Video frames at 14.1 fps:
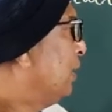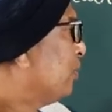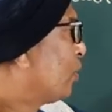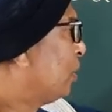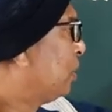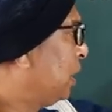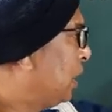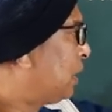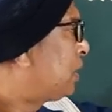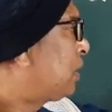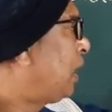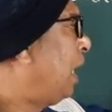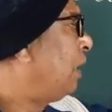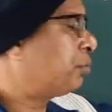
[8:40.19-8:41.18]
So these
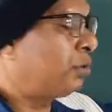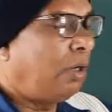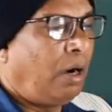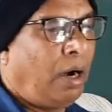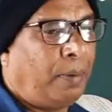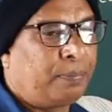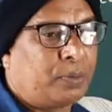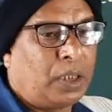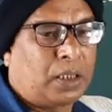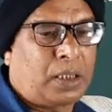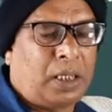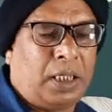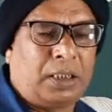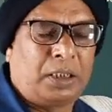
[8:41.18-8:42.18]
types of the
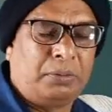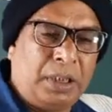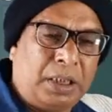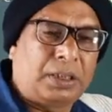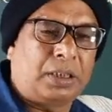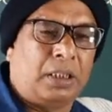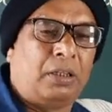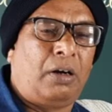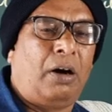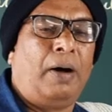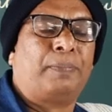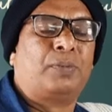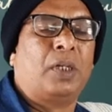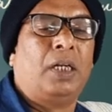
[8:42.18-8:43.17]
cultivation
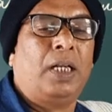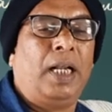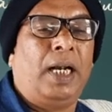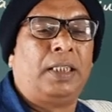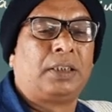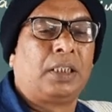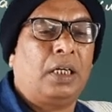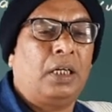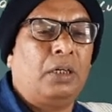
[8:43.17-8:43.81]
of the land